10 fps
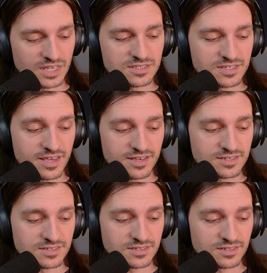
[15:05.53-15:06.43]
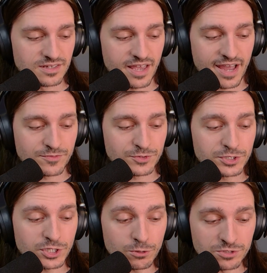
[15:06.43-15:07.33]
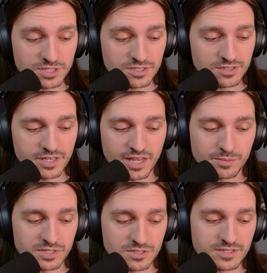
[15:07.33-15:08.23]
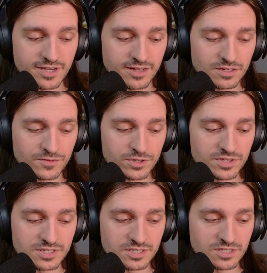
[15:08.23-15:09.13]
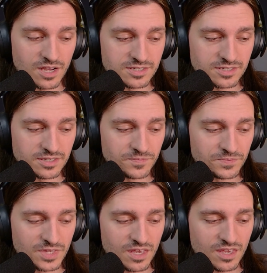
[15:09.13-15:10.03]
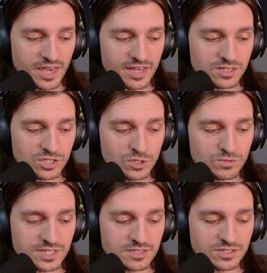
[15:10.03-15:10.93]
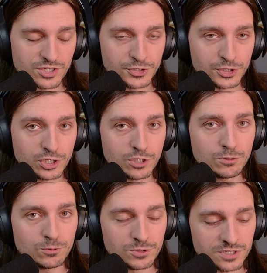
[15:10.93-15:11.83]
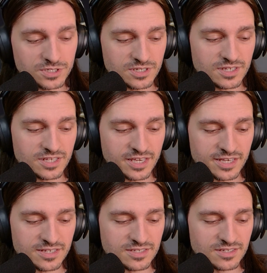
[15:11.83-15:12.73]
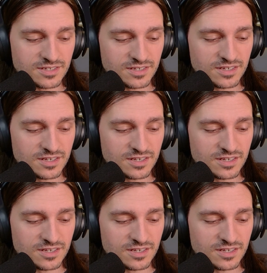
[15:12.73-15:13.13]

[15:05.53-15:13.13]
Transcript: it says, after use, the elemental style of Earth is exhausted, and you didn't use it,